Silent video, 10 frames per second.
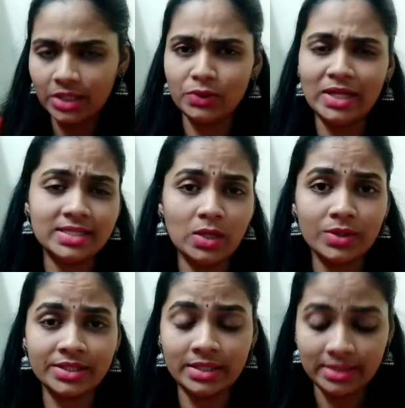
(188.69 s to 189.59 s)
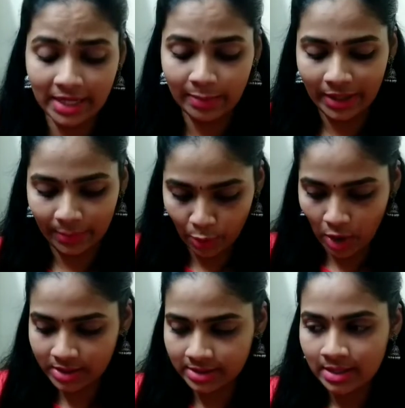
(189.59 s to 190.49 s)
So let's see what's inside my
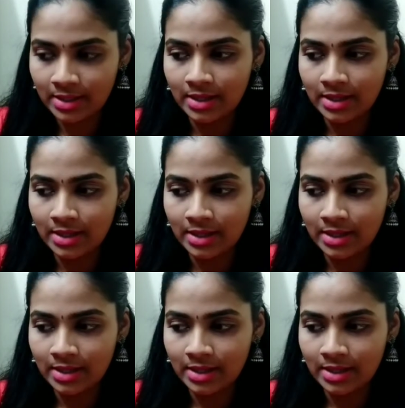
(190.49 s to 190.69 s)
box.